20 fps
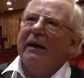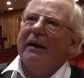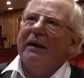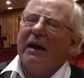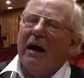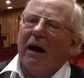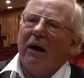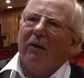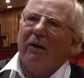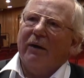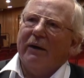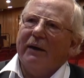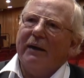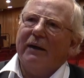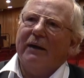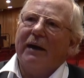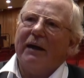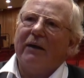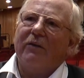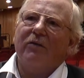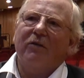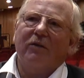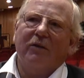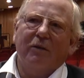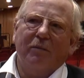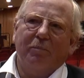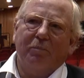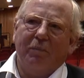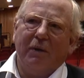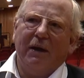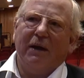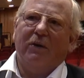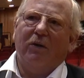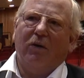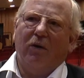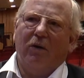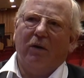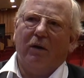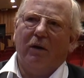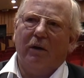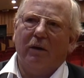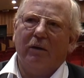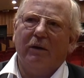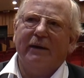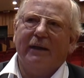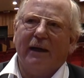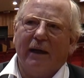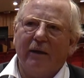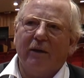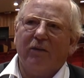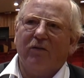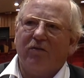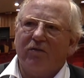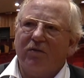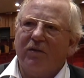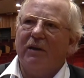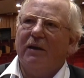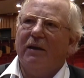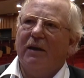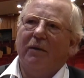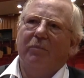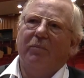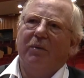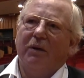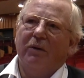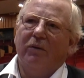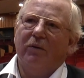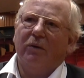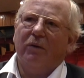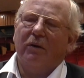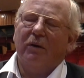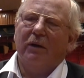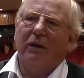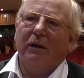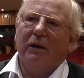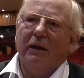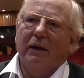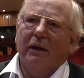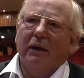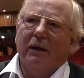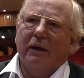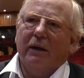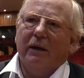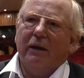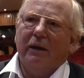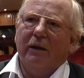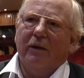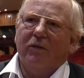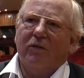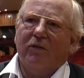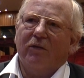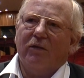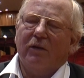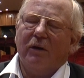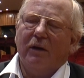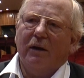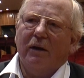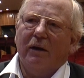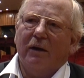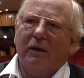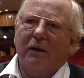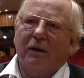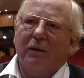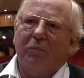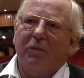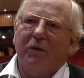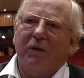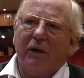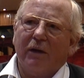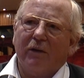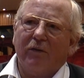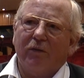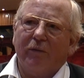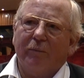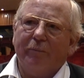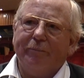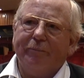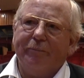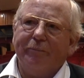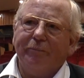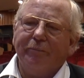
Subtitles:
Now, the next big hurdle, and that is really a big hurdle, is the prediction